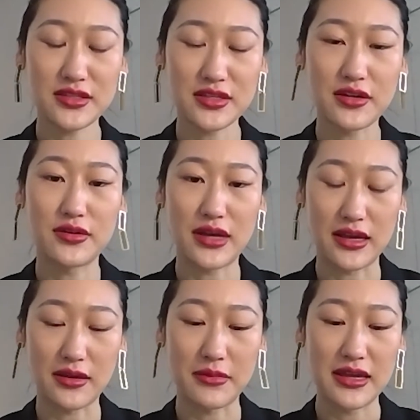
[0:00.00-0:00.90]
So
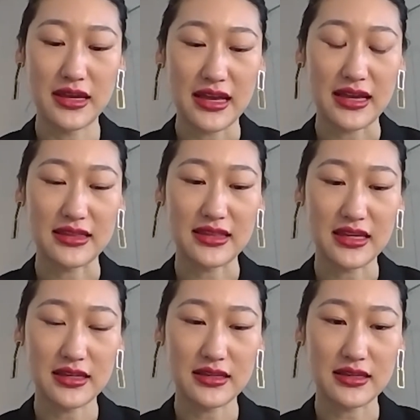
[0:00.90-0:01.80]
I
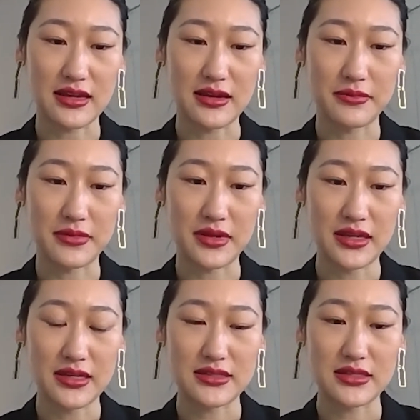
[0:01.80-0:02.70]
think
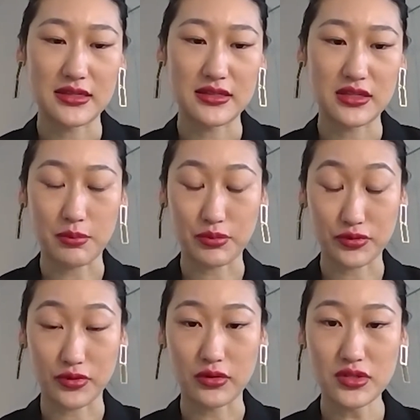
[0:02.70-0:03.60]
the
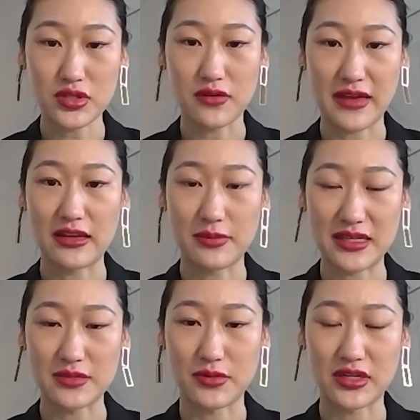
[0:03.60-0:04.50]
approach of
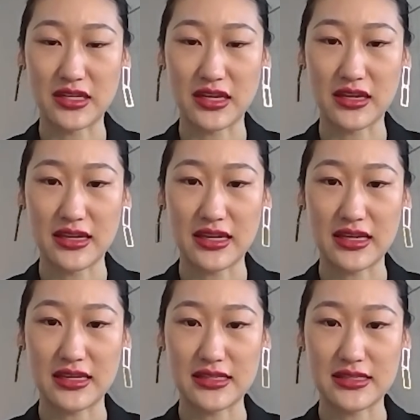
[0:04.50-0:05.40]
value-based marketing
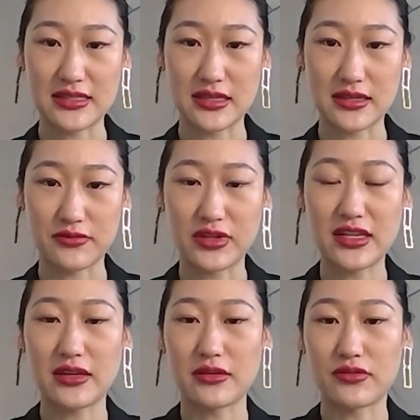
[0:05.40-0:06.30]
is
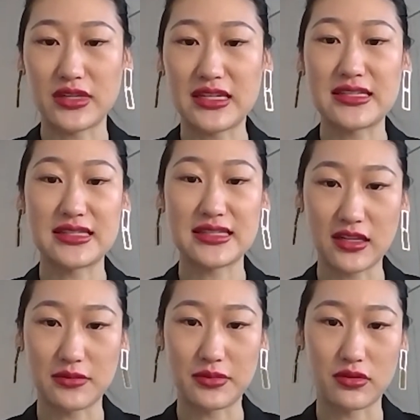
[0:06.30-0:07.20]
really, really
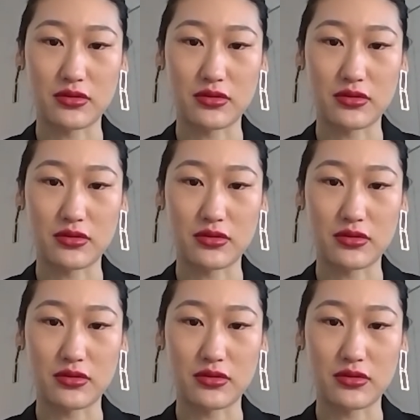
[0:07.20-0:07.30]
scalable,